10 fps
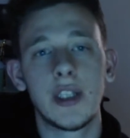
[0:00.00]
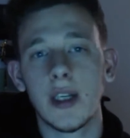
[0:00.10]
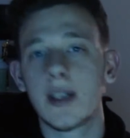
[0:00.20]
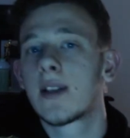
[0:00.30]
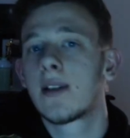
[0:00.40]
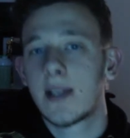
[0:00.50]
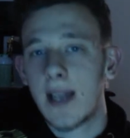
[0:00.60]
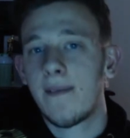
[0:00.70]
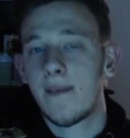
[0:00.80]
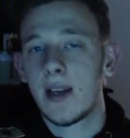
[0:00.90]
she does
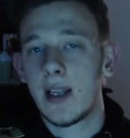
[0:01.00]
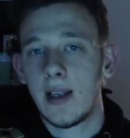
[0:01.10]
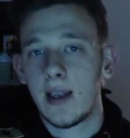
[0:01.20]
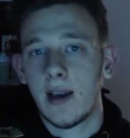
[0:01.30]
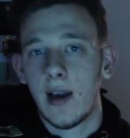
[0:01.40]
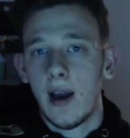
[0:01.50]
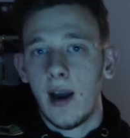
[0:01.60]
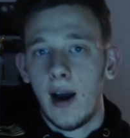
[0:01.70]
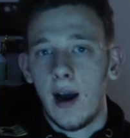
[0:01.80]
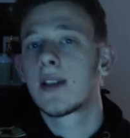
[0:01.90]
definitely
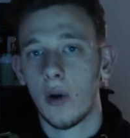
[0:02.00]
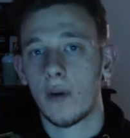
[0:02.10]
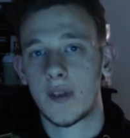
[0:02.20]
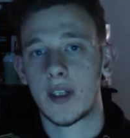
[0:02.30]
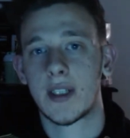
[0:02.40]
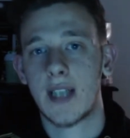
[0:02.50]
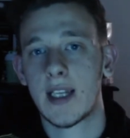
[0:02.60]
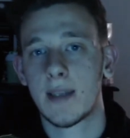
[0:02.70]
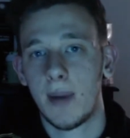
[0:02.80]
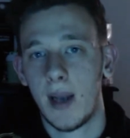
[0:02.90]
has a lot of
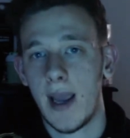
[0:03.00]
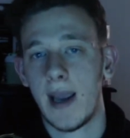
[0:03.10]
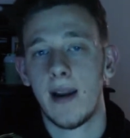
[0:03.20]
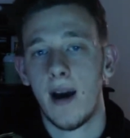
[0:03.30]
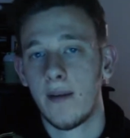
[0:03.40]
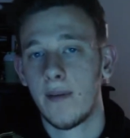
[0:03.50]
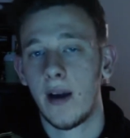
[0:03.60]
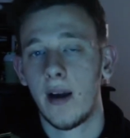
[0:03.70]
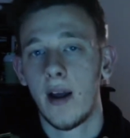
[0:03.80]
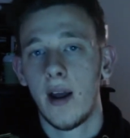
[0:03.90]
success playing
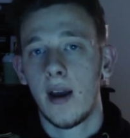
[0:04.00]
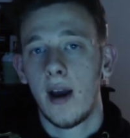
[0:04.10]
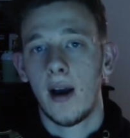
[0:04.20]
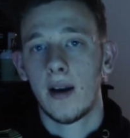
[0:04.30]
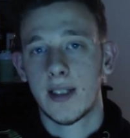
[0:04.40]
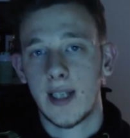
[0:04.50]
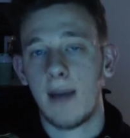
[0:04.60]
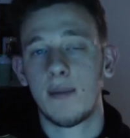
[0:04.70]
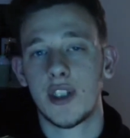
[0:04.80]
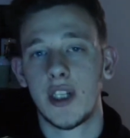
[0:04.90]
other
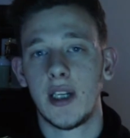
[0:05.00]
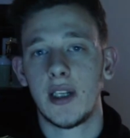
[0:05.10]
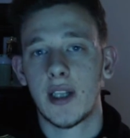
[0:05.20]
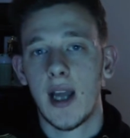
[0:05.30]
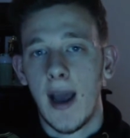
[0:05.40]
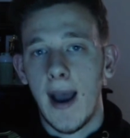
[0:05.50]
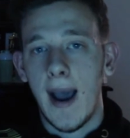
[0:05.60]
celebrities.